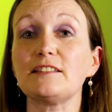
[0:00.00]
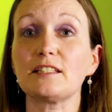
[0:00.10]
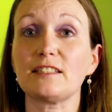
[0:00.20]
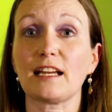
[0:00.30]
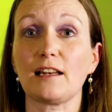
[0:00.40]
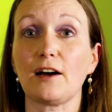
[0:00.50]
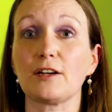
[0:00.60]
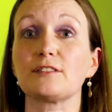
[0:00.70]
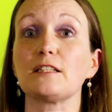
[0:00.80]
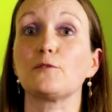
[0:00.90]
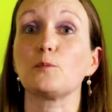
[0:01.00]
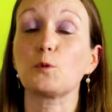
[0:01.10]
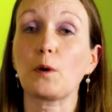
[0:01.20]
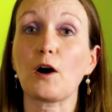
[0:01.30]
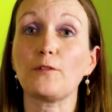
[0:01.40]
interdict lasted from
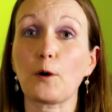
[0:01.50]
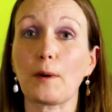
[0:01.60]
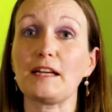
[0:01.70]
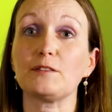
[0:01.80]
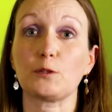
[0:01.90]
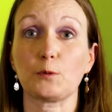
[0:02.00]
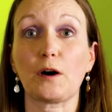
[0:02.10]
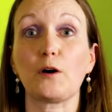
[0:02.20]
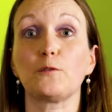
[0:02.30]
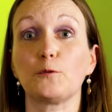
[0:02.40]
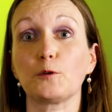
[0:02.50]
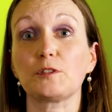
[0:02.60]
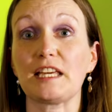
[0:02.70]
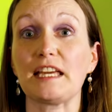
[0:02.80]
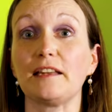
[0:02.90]
1208 to
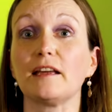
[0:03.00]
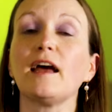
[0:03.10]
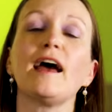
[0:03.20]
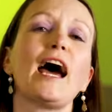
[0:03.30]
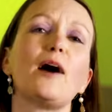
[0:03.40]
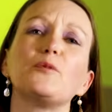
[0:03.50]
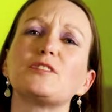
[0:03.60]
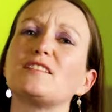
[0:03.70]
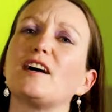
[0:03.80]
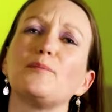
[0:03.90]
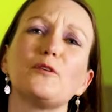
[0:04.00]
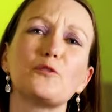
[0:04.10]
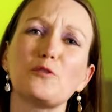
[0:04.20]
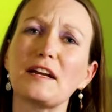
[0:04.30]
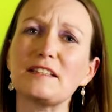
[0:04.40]
1214 and was a time of
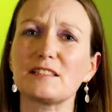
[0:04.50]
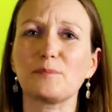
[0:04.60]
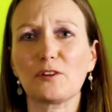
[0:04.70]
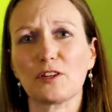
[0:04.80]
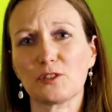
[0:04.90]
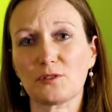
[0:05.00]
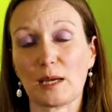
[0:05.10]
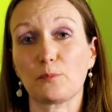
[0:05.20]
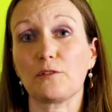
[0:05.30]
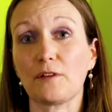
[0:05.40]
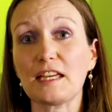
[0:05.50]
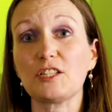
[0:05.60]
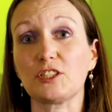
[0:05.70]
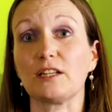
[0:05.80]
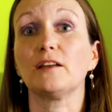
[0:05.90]
great spiritual
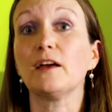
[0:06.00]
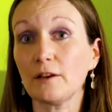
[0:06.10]
deprivation